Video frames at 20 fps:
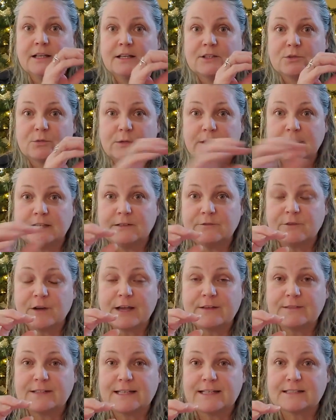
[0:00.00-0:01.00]

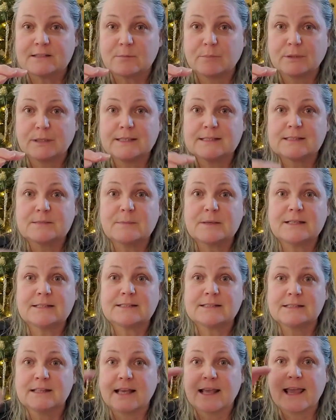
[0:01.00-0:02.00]
twenty-five days of
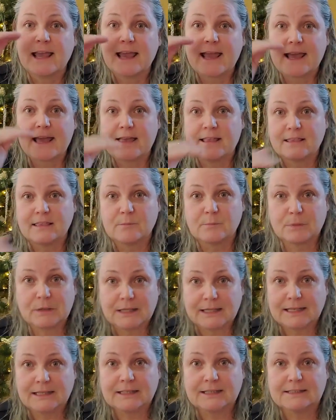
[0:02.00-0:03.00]
Blissmas and the
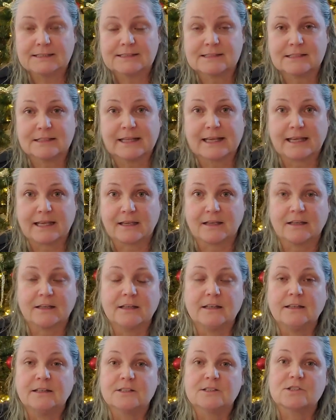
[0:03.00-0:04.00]
playlist link,
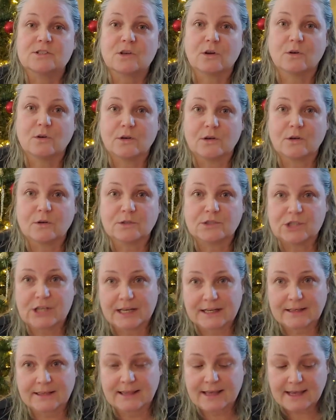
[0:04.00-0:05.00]
so go
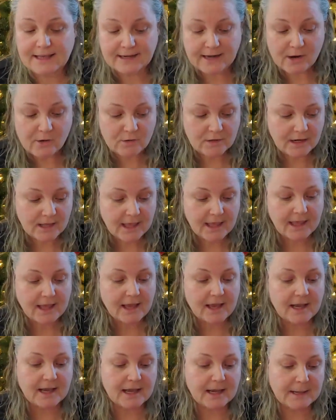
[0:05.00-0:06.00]
check that out,
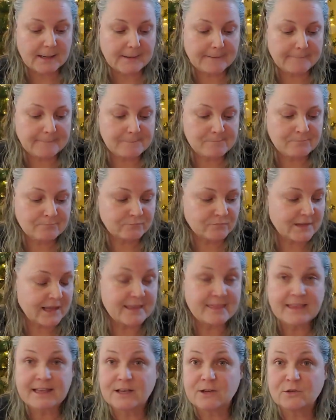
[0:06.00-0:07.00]
um
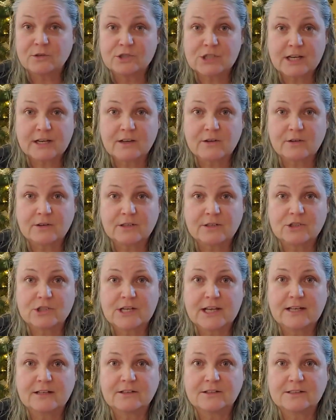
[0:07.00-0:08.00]
and then go check out their
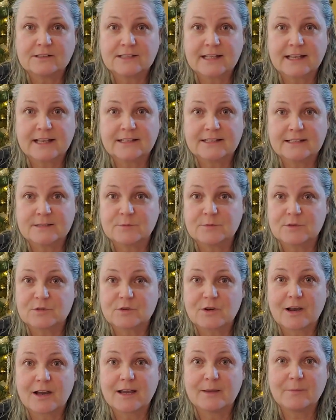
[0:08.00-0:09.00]
channels and
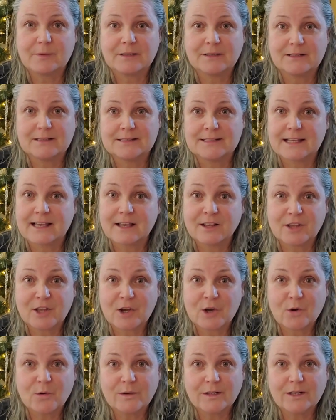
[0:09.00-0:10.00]
subscribe and say
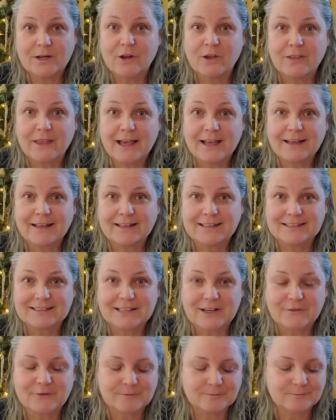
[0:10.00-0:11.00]
hello and all that kind of stuff.